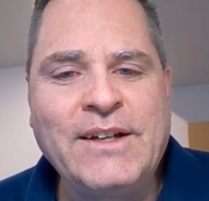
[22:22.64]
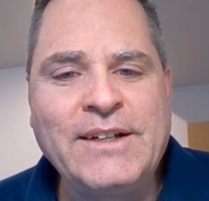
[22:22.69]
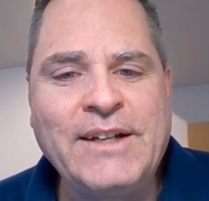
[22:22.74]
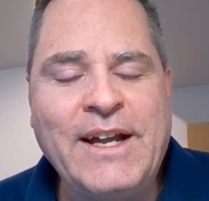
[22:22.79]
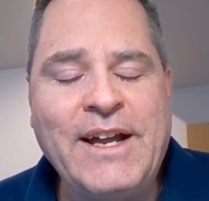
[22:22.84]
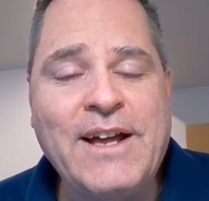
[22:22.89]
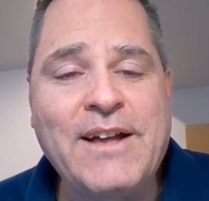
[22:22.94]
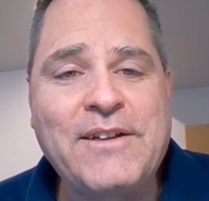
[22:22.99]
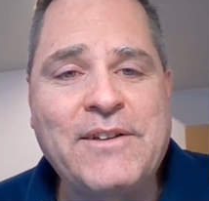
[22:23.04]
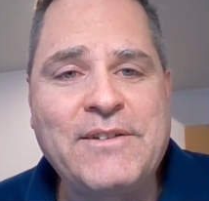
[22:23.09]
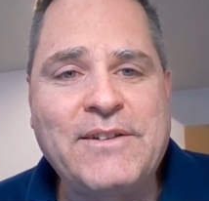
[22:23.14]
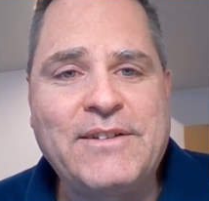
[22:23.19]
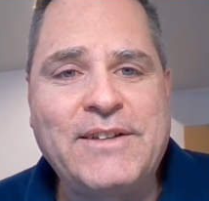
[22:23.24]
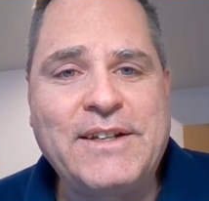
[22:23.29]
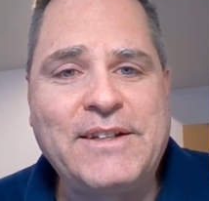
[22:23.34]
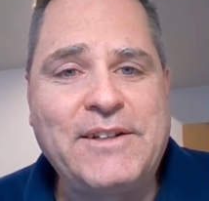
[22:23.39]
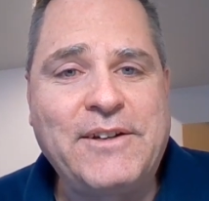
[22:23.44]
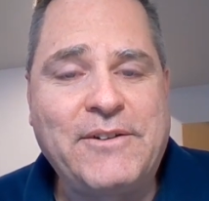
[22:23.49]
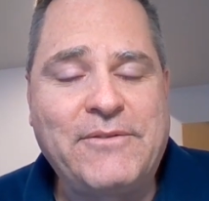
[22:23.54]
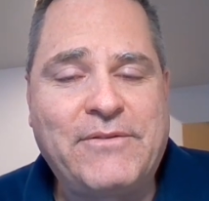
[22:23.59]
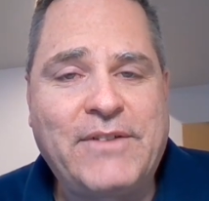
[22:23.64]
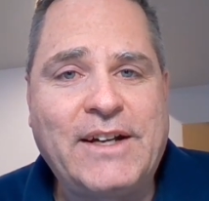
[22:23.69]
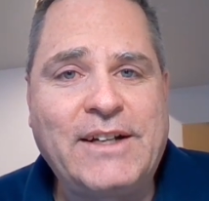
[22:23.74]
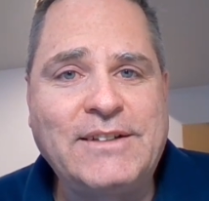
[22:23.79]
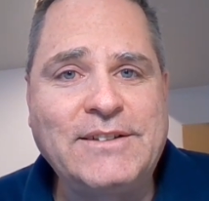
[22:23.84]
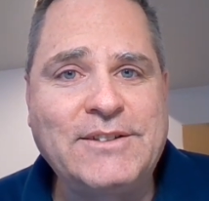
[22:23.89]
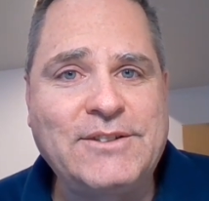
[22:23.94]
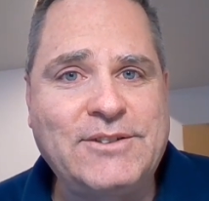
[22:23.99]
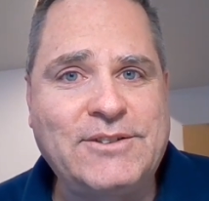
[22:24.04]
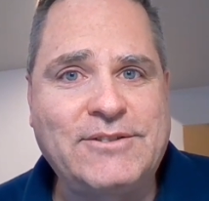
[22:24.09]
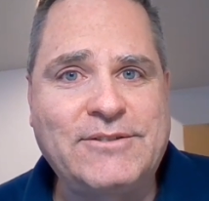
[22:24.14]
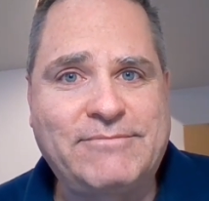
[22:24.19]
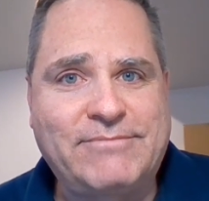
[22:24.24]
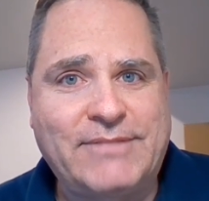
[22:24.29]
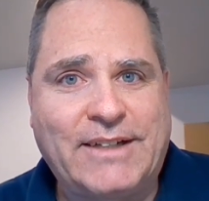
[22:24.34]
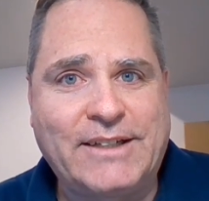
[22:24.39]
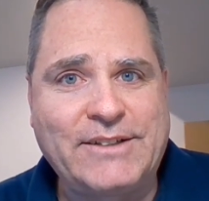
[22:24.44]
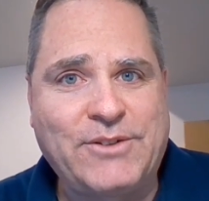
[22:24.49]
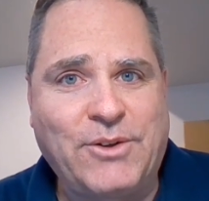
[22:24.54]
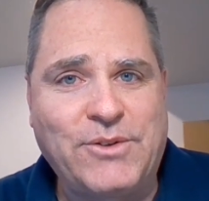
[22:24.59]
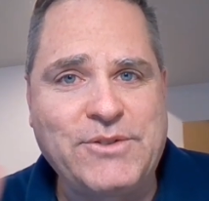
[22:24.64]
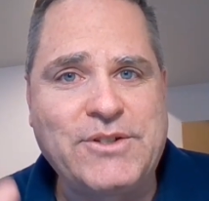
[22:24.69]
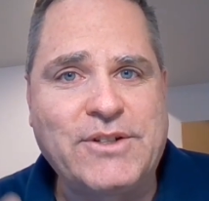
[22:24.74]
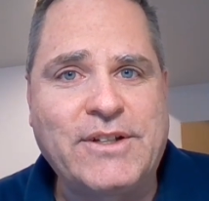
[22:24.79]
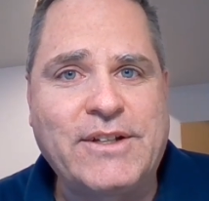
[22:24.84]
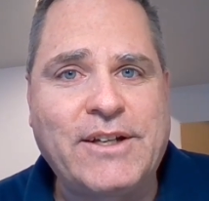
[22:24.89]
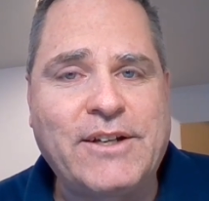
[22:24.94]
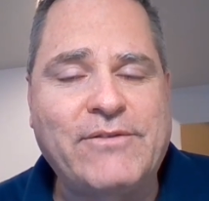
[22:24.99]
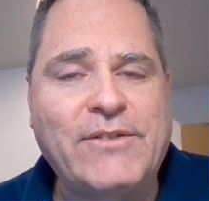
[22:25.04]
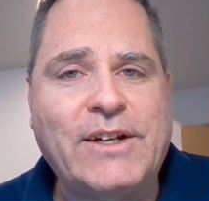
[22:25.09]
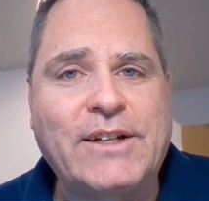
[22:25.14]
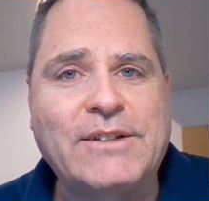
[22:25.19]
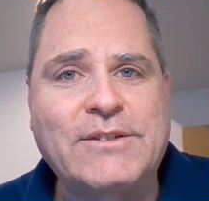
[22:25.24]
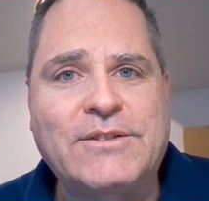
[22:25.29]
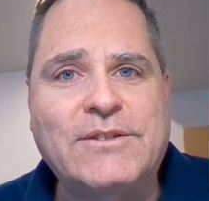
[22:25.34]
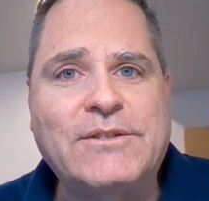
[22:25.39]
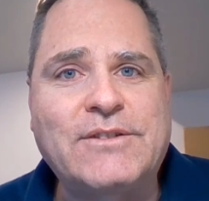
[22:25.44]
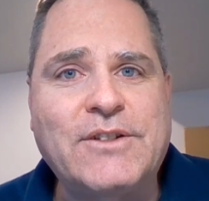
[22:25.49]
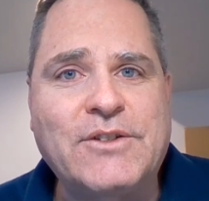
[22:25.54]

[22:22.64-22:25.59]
yeah, and then the events, I told you the events,